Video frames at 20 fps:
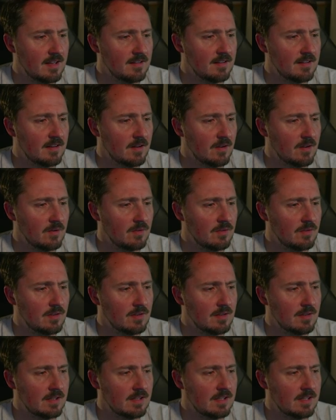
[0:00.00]
out.
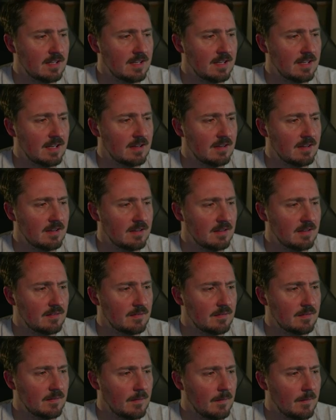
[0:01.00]
Like you can get like
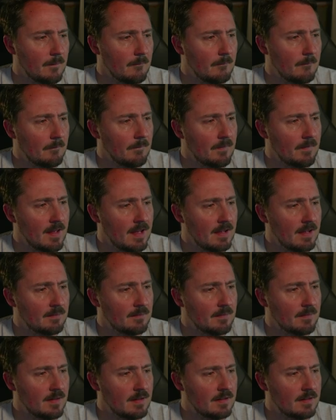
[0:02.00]
that.
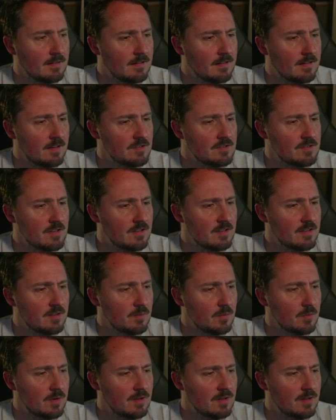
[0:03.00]
That's an interesting
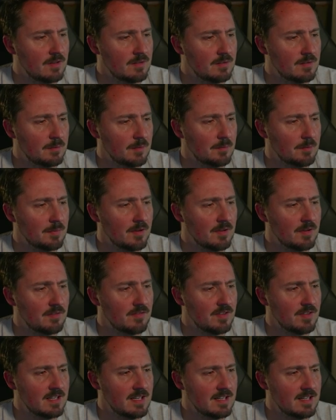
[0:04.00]
one. But plus
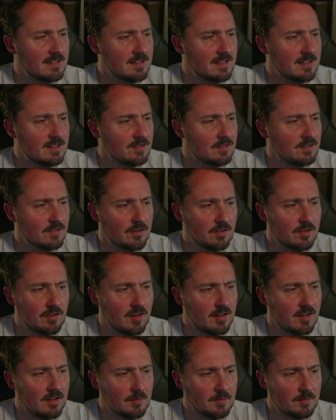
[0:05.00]
VAT, so you're already up to